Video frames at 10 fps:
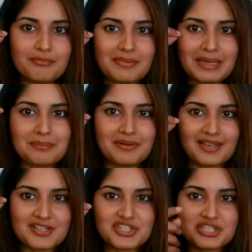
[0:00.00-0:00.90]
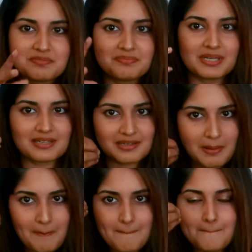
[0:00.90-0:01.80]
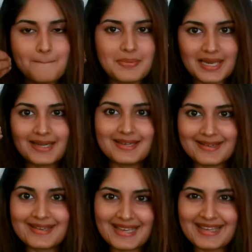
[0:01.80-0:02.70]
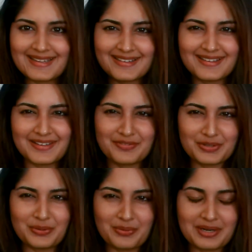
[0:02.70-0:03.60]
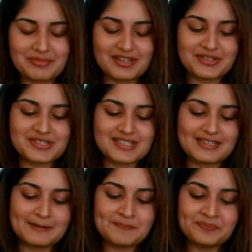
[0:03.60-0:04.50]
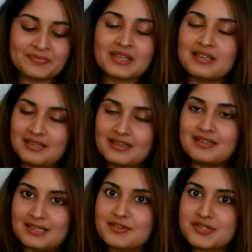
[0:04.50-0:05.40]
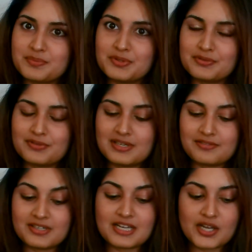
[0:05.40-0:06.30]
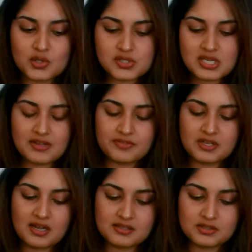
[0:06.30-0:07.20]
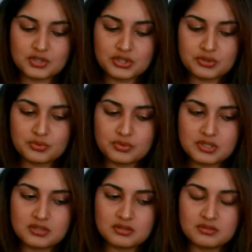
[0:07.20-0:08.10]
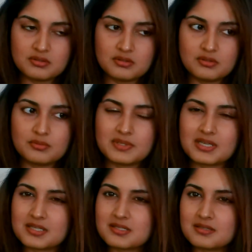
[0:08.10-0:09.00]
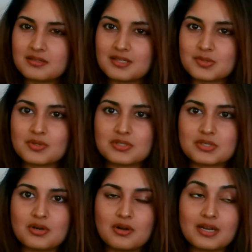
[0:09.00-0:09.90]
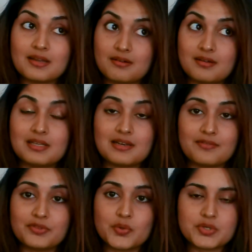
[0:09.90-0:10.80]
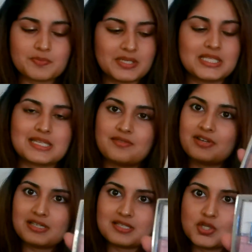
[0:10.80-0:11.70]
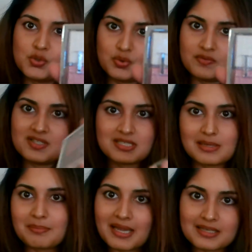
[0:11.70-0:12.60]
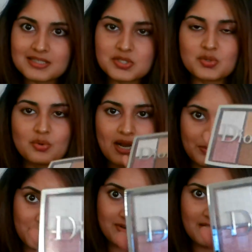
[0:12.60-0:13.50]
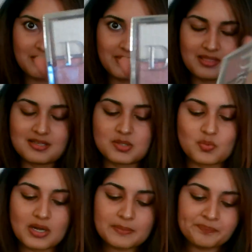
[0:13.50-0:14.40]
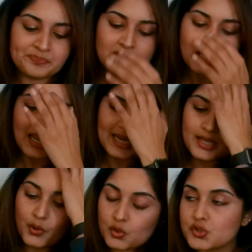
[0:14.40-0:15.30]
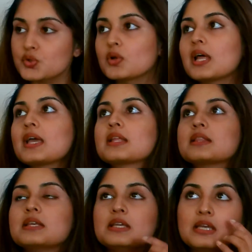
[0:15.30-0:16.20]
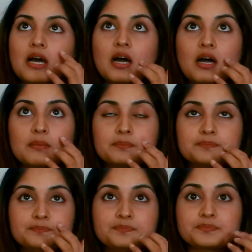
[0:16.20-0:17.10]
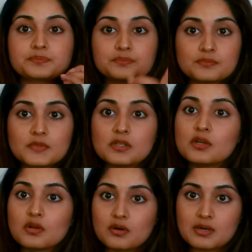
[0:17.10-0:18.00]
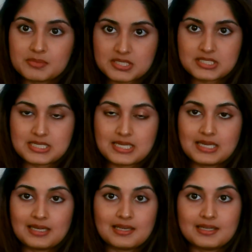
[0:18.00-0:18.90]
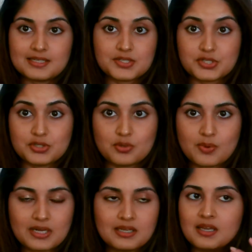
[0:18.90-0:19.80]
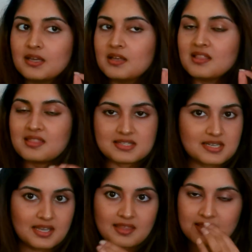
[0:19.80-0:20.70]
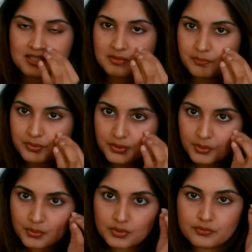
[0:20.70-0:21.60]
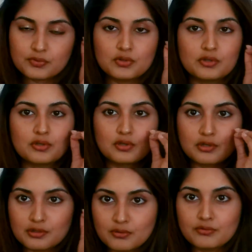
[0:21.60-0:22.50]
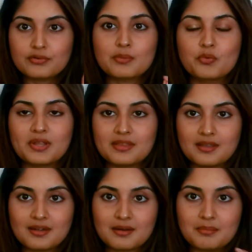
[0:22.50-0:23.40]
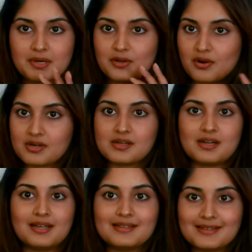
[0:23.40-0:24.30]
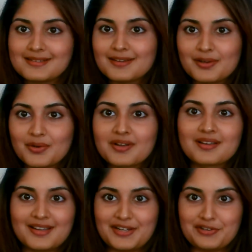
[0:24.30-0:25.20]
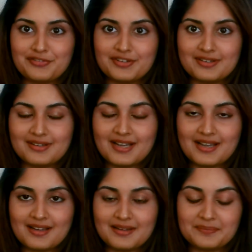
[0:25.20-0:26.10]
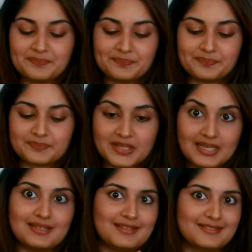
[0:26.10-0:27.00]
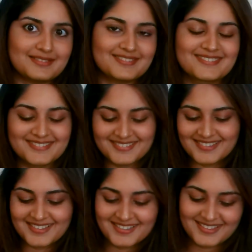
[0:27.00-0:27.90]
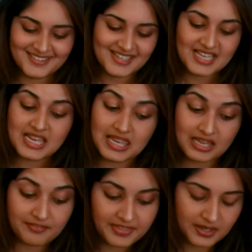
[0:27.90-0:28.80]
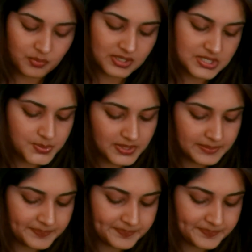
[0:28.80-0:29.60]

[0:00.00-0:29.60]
my blush but blended in if you know what i'm trying to say gives a beautiful effect i also have the other nude luminizer that's what it's called i really love those but this i felt is a universal palette so i would recommend this one and i also like the um, laura mercier highlighting 01 that's again that beautiful glow from within but not a highlighter look kind of a uh, highlighter love that one as well